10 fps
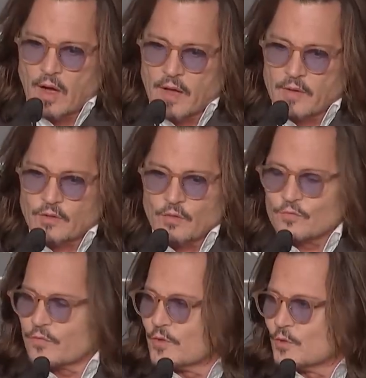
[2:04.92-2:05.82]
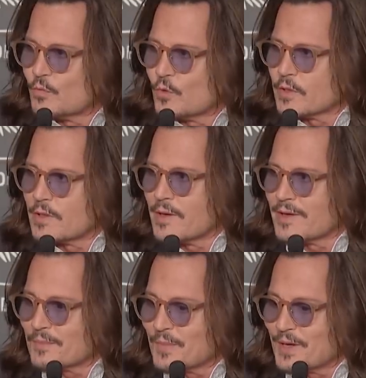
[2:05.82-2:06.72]
I don't feel
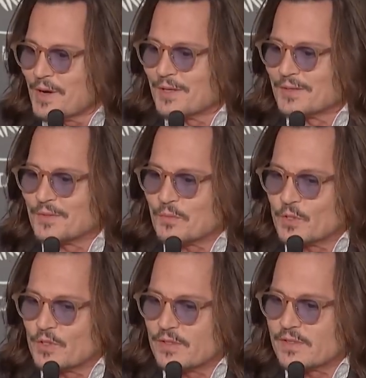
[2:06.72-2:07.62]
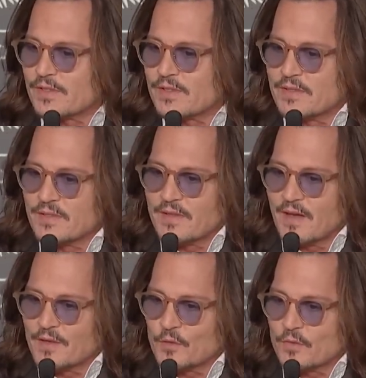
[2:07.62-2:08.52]
boycotted by Hollywood because
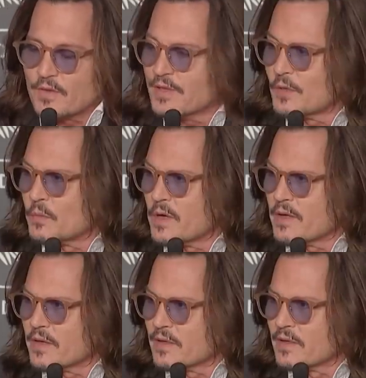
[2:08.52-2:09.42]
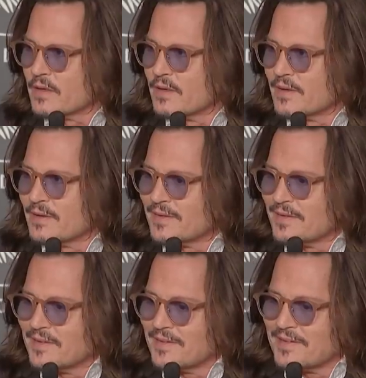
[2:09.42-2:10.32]
I don't think about it.
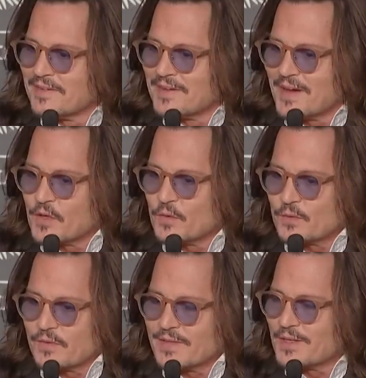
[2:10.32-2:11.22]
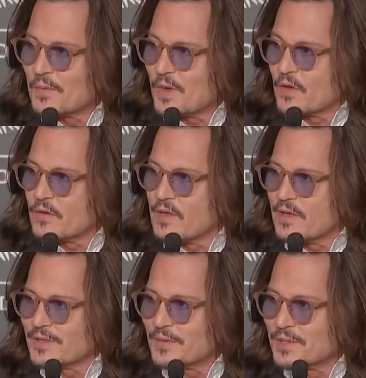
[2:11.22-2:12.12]
I don't think about
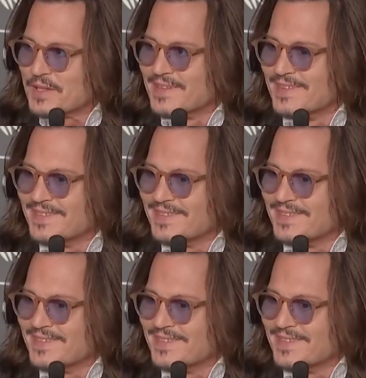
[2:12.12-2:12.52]
Hollywood.